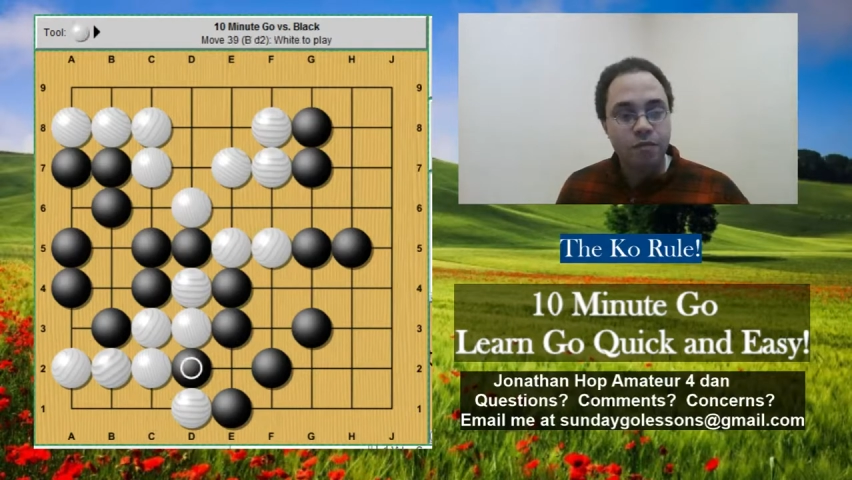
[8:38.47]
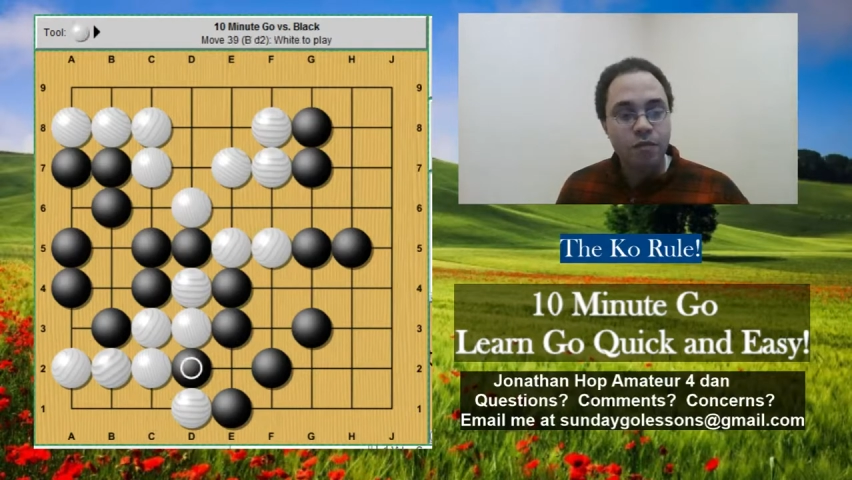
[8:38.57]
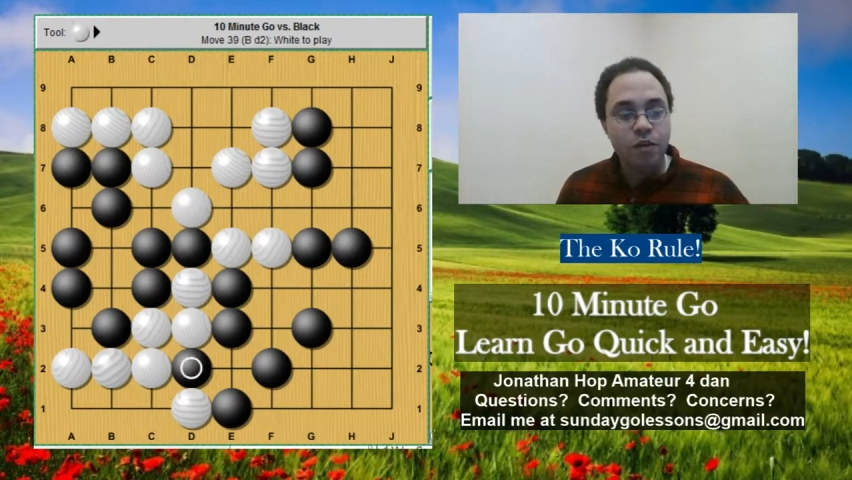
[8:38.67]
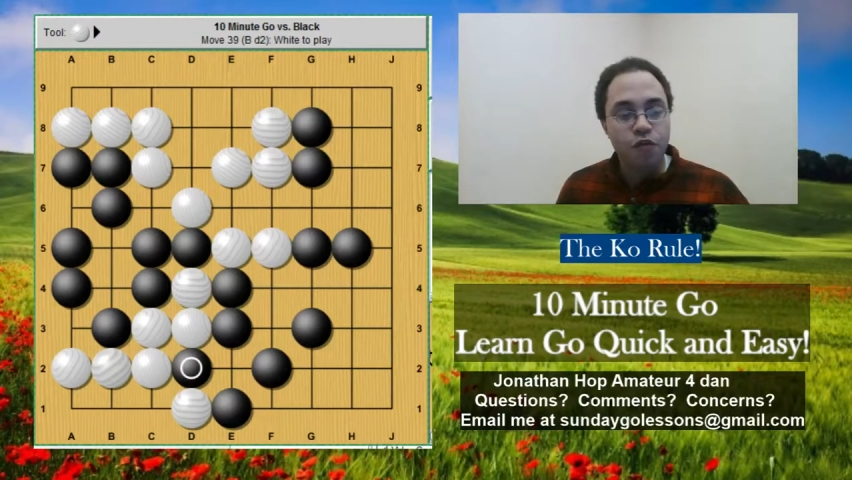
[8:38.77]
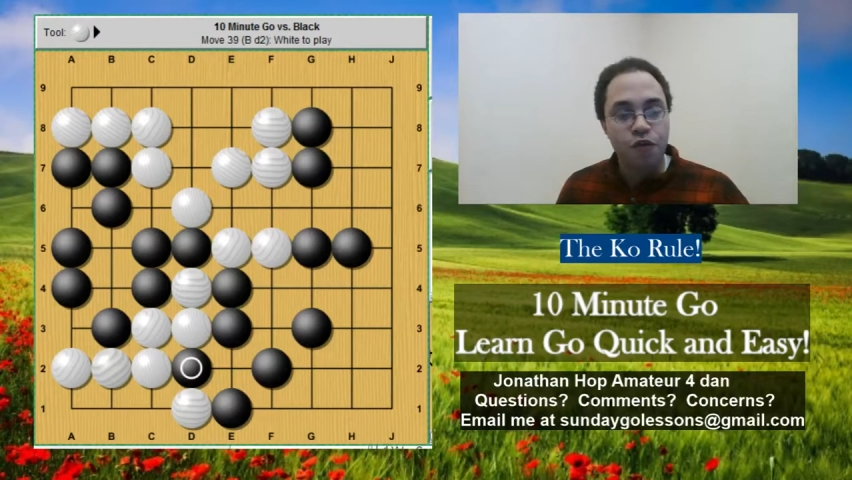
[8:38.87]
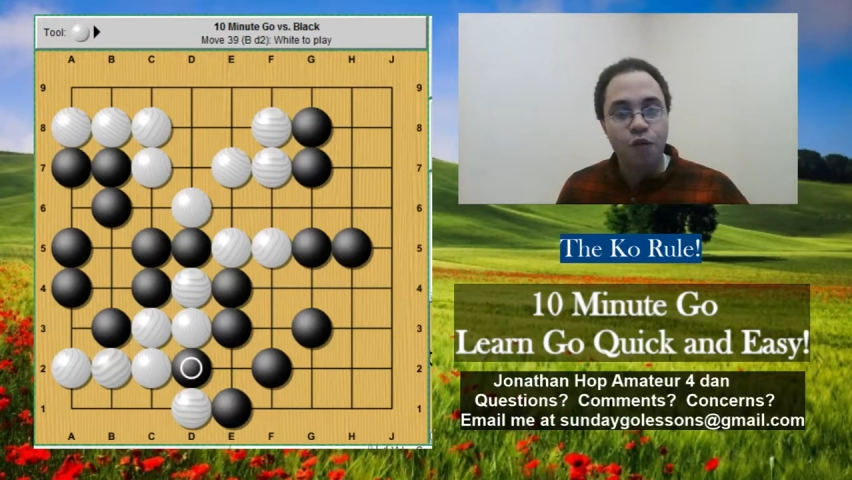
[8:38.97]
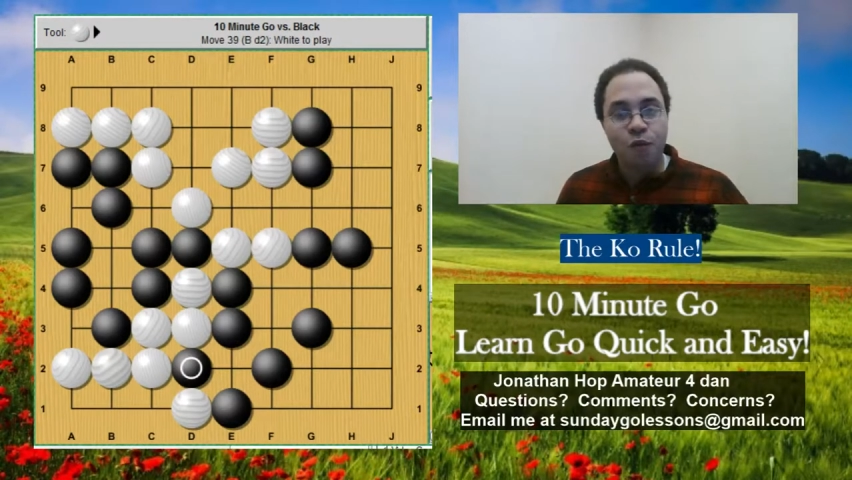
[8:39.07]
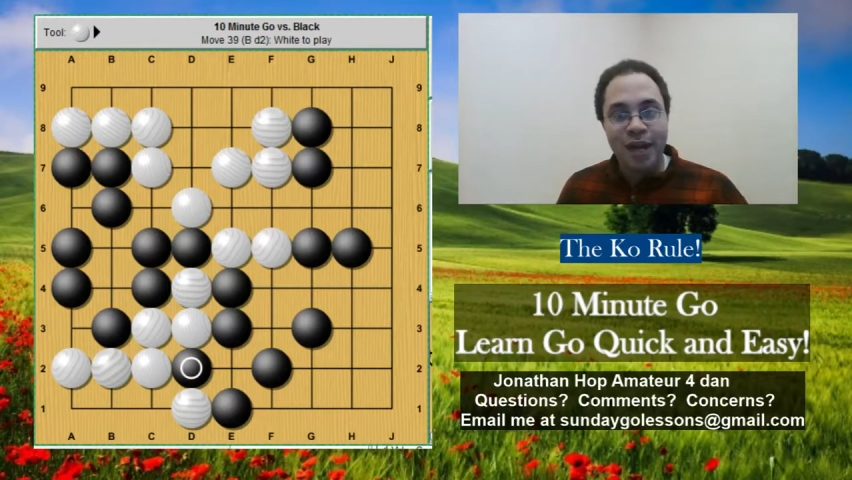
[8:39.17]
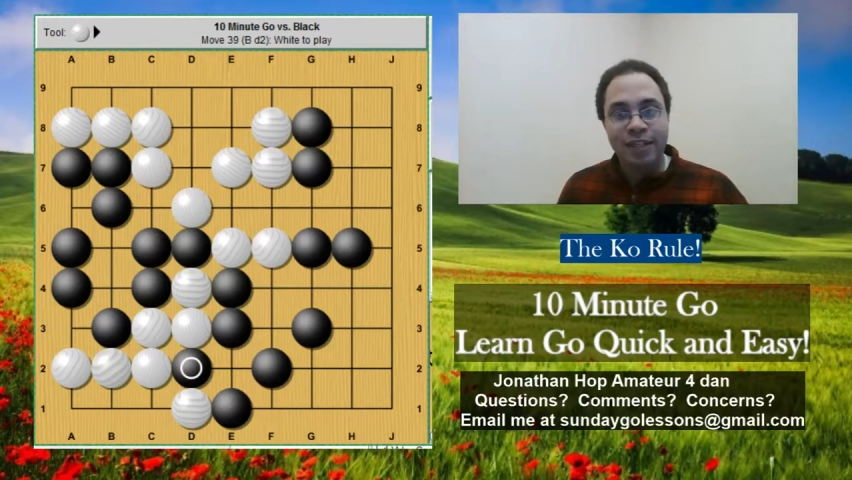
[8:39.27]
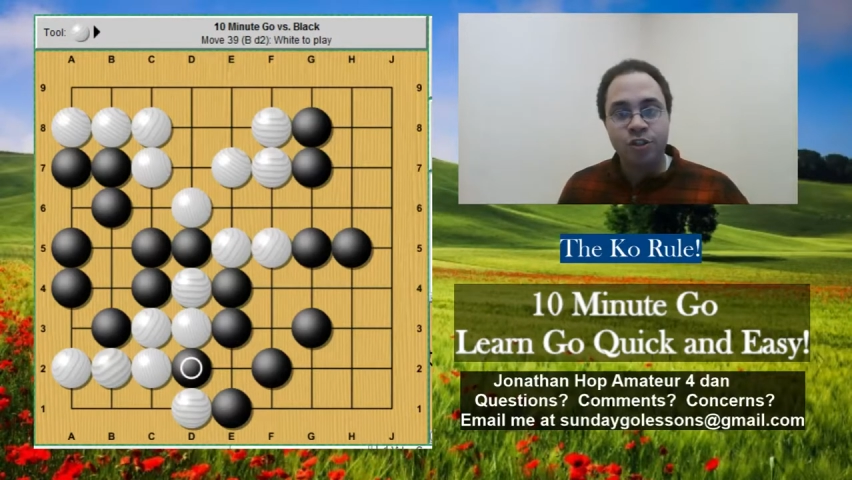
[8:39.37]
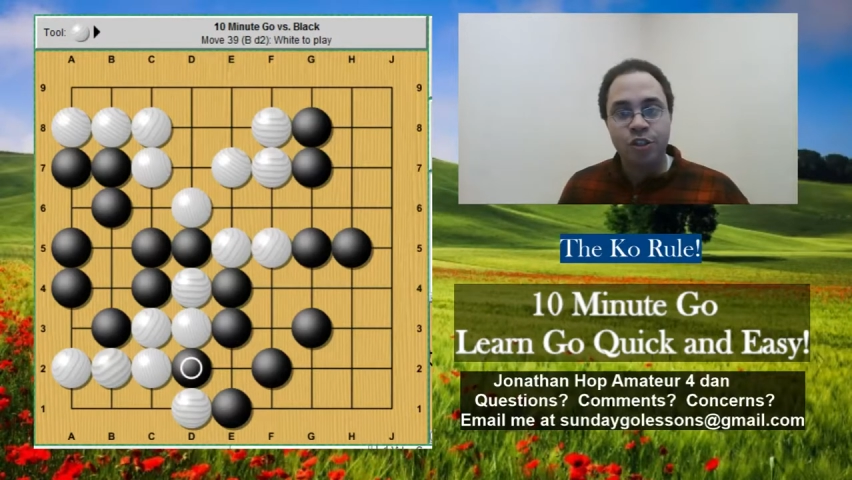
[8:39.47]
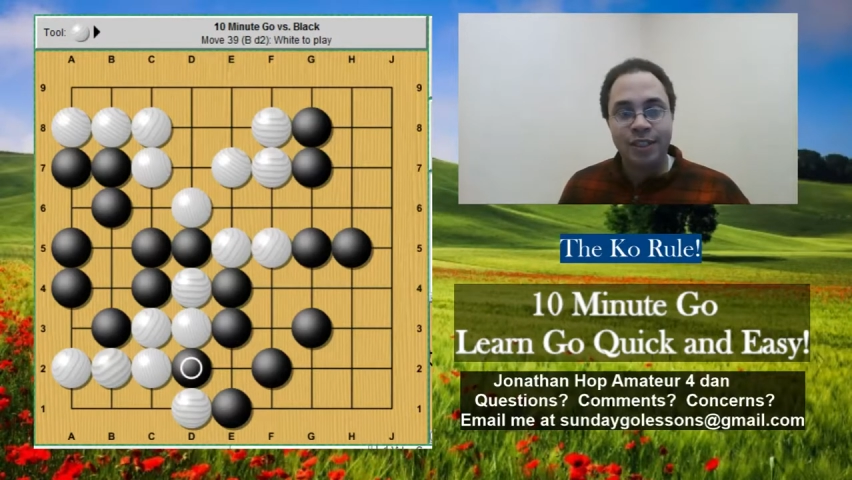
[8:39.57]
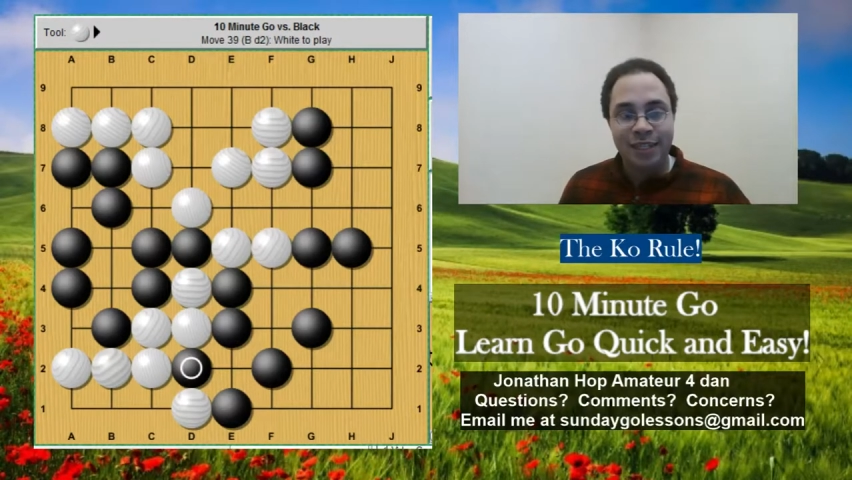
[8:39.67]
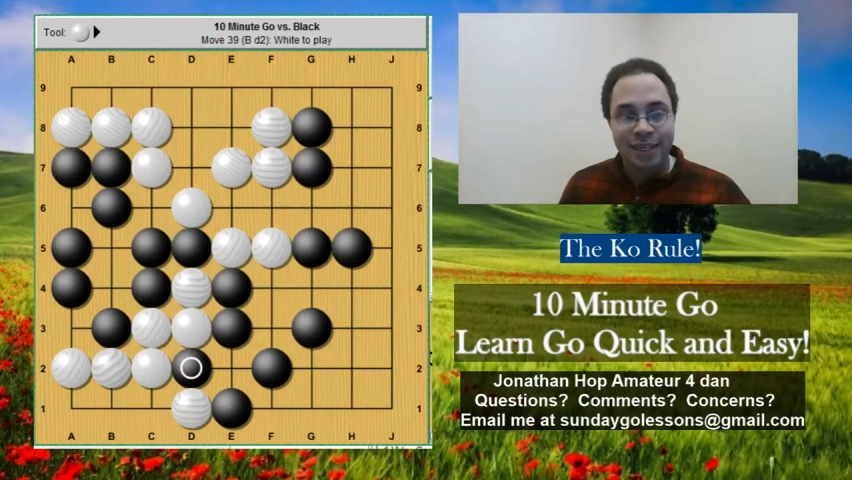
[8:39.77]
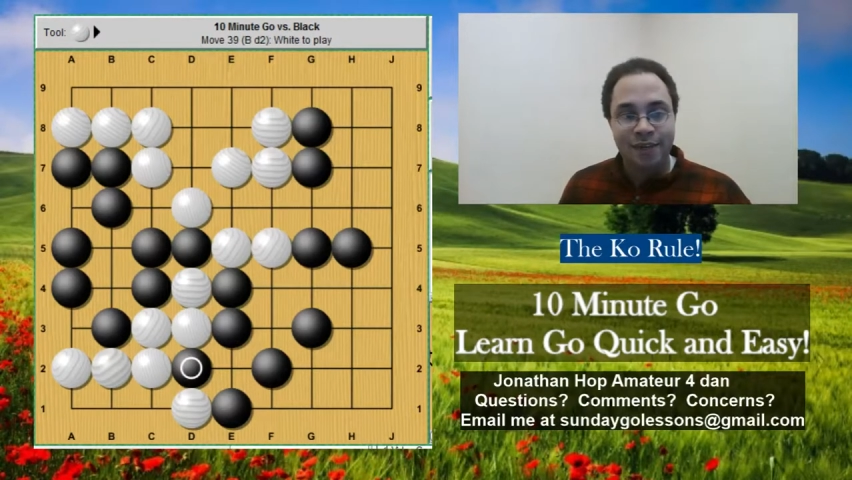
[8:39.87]
for white to
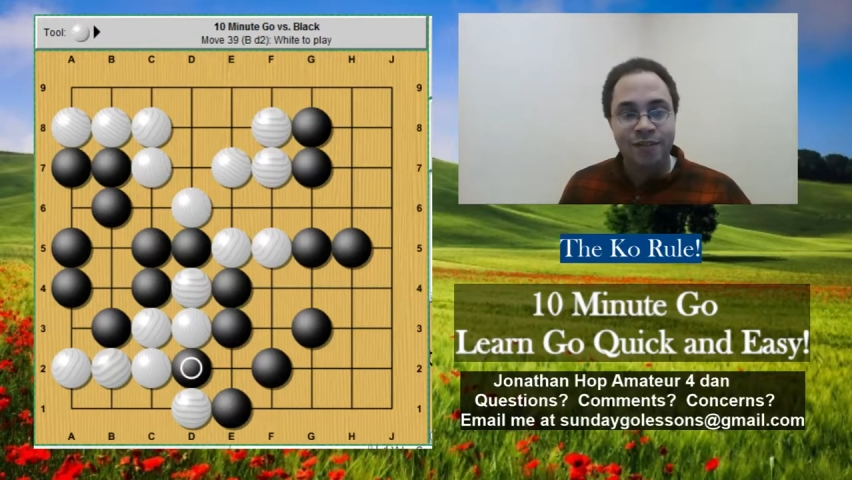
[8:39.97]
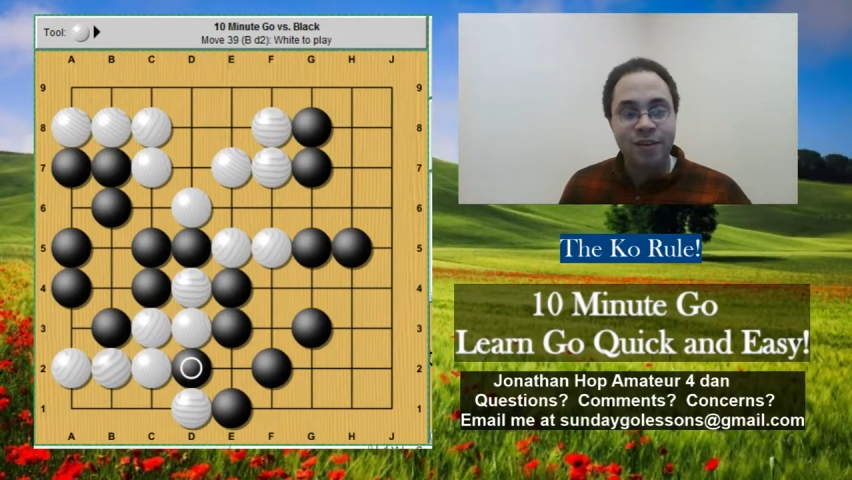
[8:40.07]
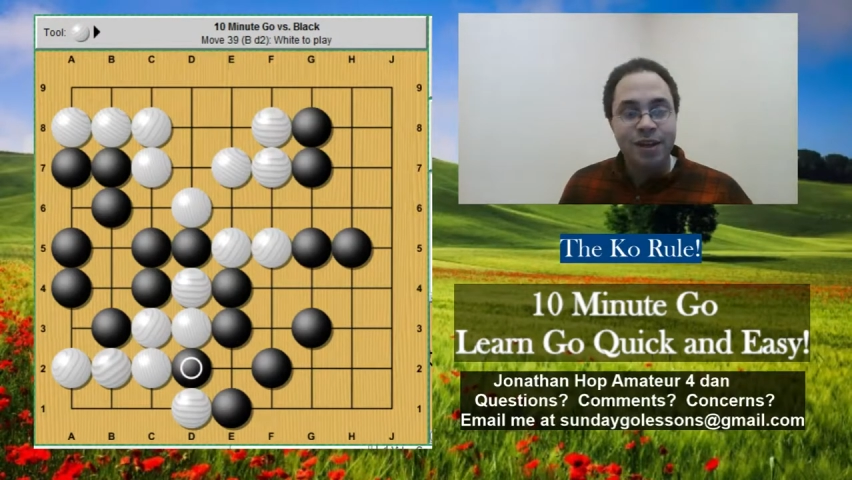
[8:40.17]
live,